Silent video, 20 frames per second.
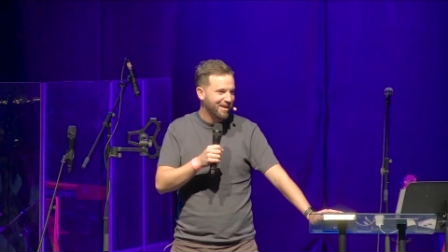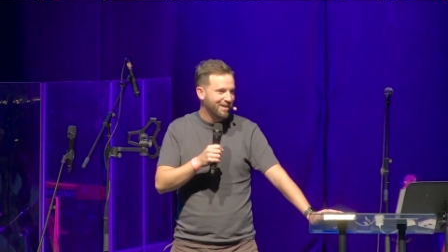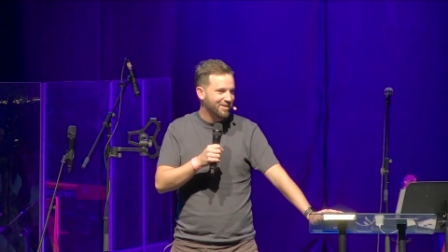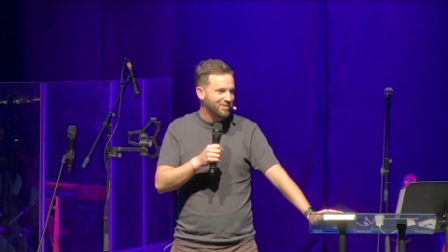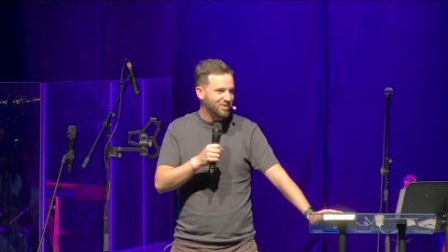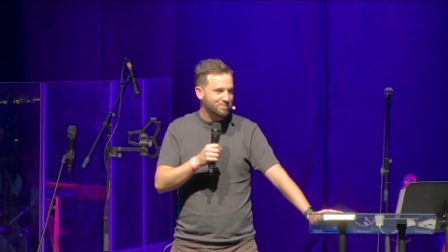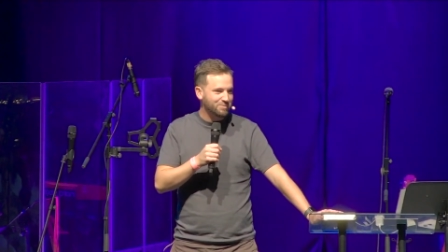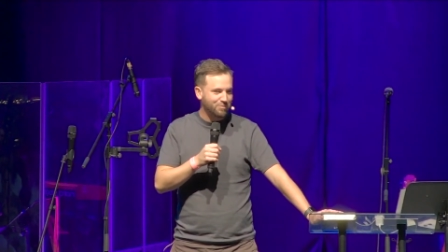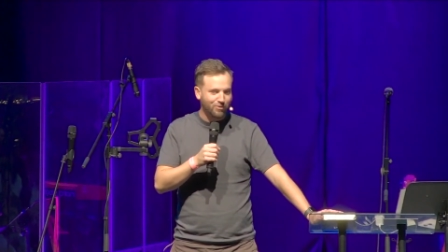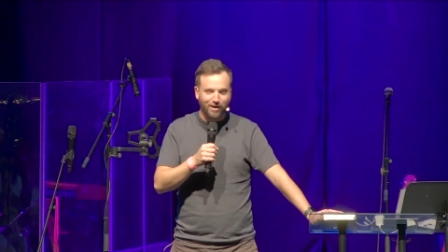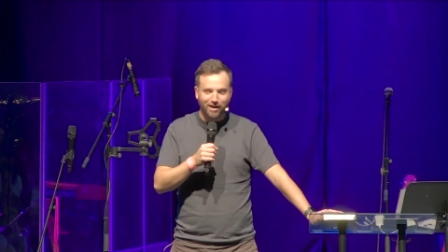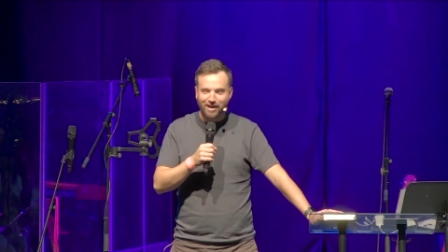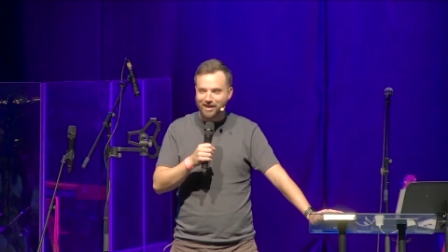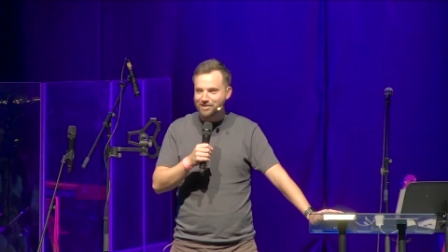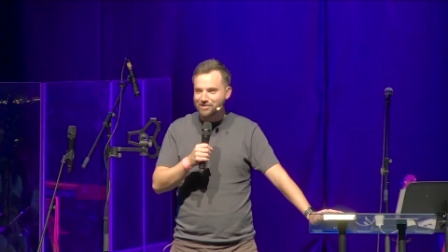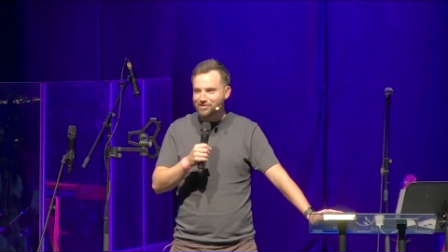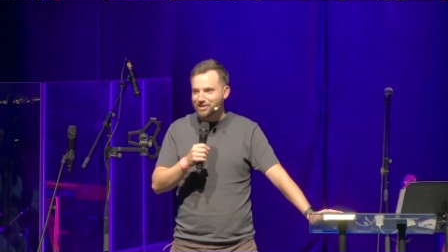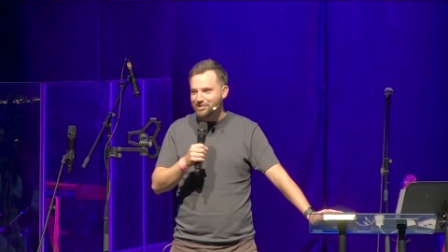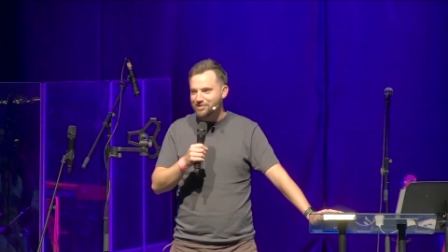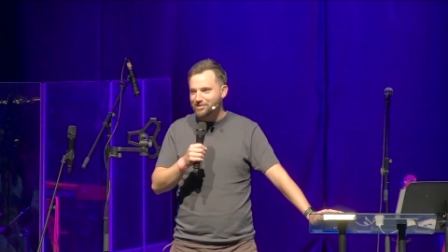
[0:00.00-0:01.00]
just praying as
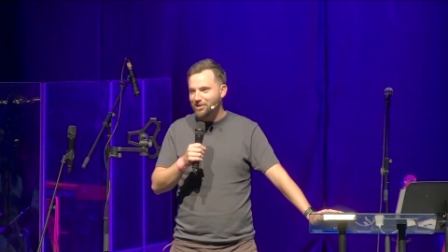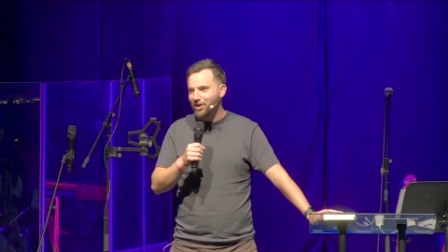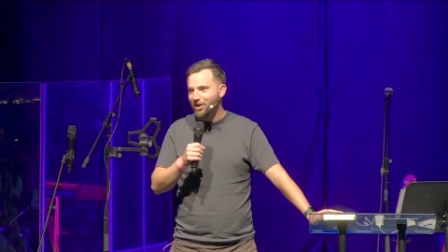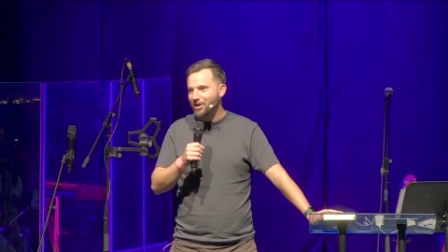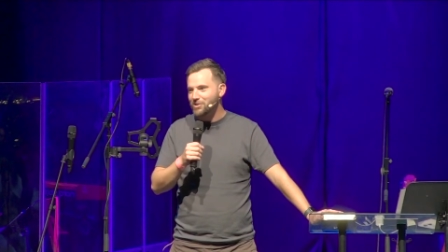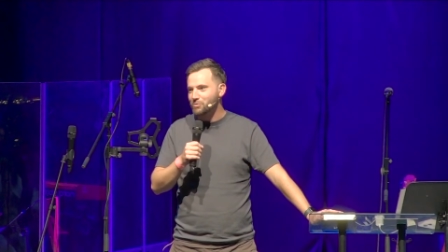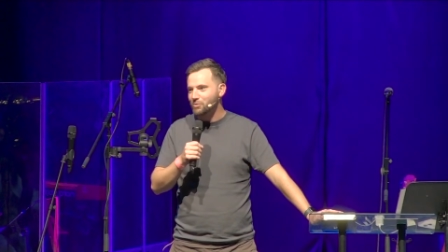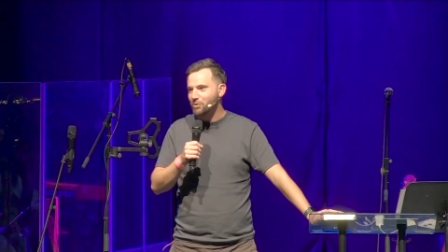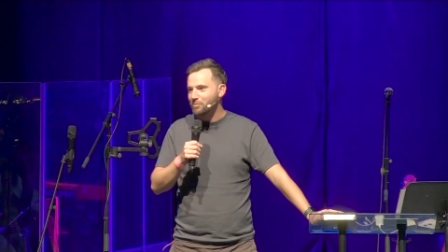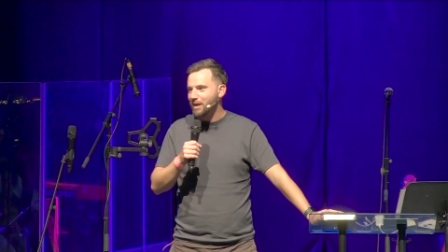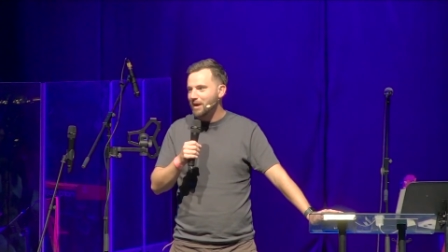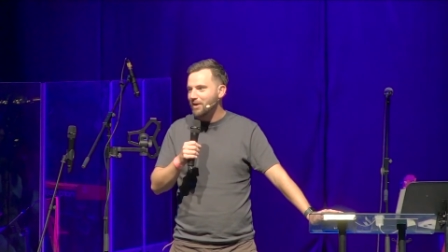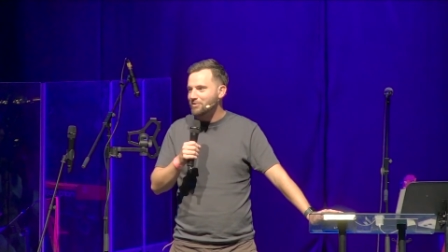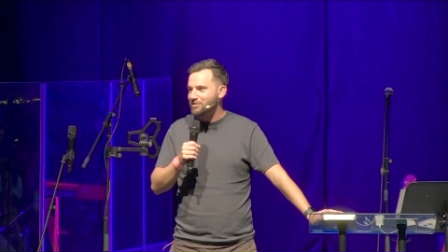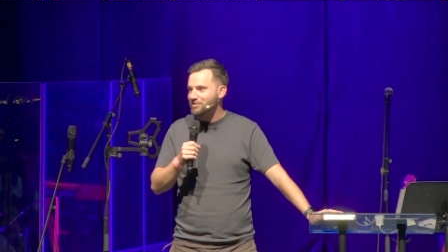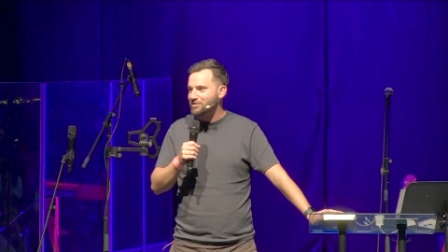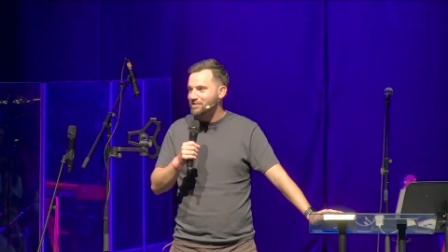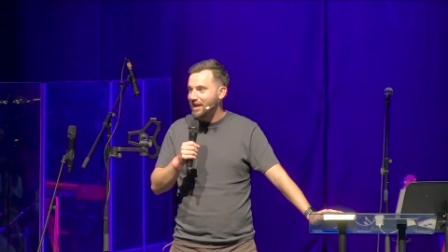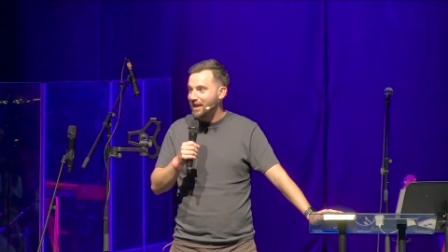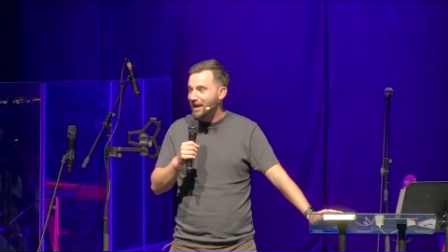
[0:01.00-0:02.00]
these guys were about to
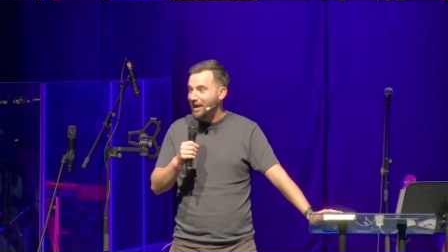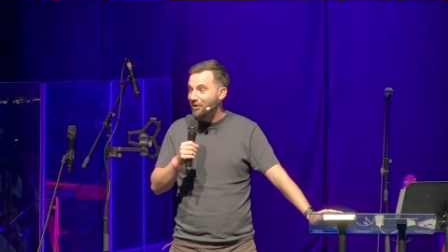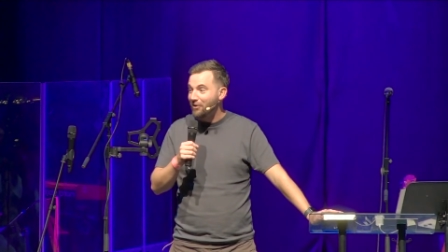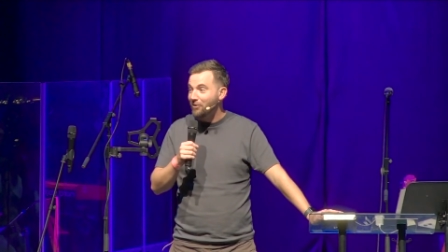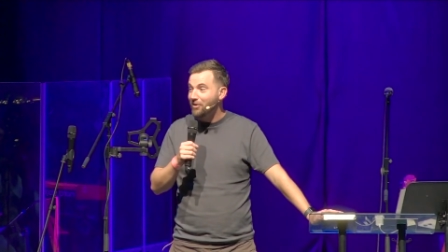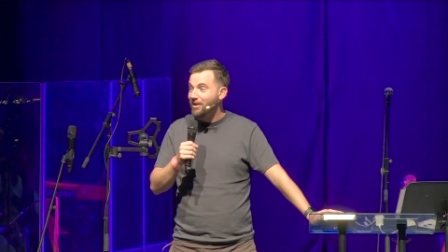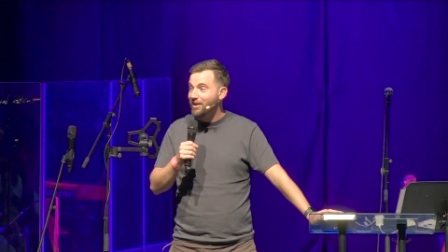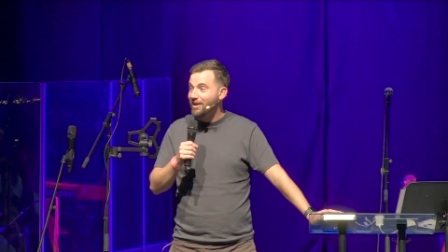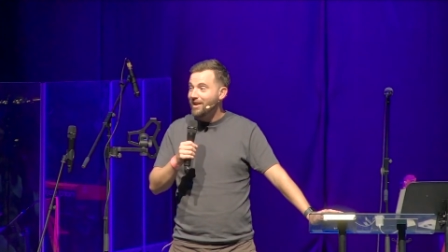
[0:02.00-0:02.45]
set out.